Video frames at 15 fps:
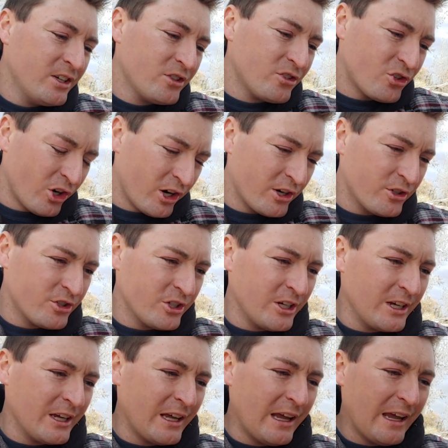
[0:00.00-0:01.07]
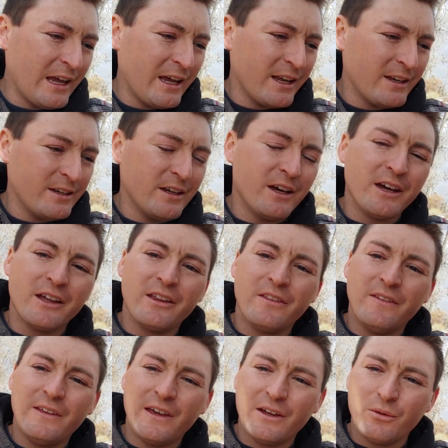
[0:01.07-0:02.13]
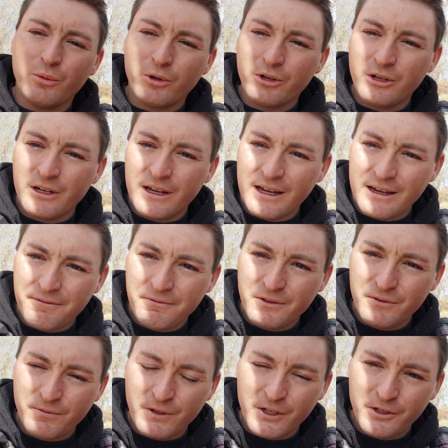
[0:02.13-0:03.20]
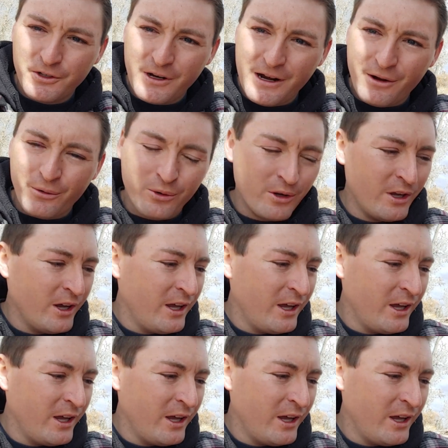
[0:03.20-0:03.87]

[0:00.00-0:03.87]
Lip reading: charging, and that we're going to have to figure out